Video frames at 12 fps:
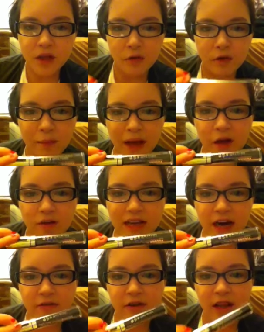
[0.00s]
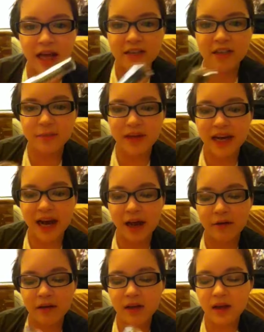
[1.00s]
Rimmel never lets me
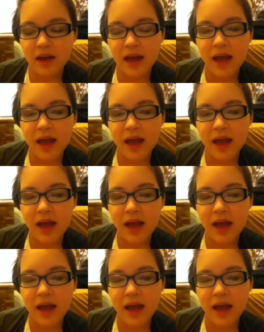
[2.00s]
down,